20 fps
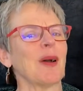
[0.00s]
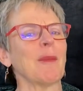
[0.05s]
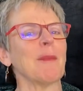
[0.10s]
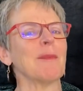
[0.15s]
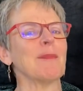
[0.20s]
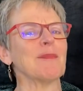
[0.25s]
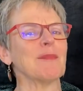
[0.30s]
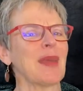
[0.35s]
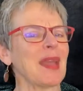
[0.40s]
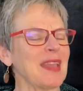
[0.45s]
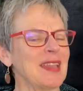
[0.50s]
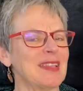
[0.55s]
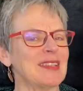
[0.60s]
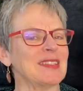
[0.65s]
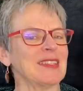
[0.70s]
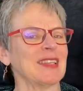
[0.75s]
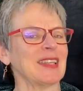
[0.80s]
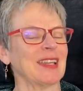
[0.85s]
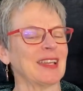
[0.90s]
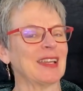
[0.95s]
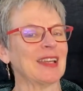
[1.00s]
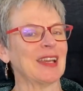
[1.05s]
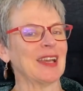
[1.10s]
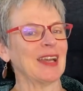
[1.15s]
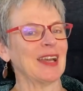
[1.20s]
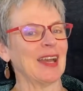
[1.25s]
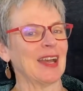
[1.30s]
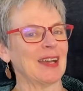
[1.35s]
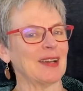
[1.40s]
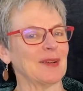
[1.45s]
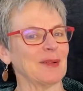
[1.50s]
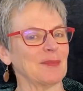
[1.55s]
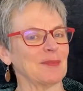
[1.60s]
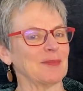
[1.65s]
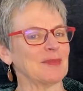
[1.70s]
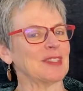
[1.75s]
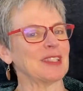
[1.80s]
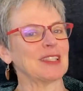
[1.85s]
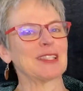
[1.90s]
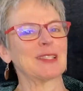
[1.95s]
amazing
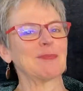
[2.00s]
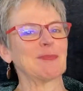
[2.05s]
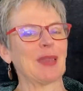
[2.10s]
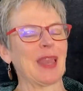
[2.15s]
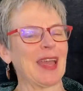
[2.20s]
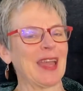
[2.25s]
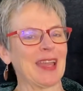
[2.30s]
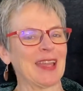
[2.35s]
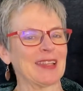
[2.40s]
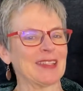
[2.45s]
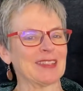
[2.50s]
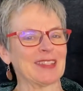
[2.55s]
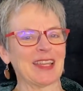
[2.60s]
displays.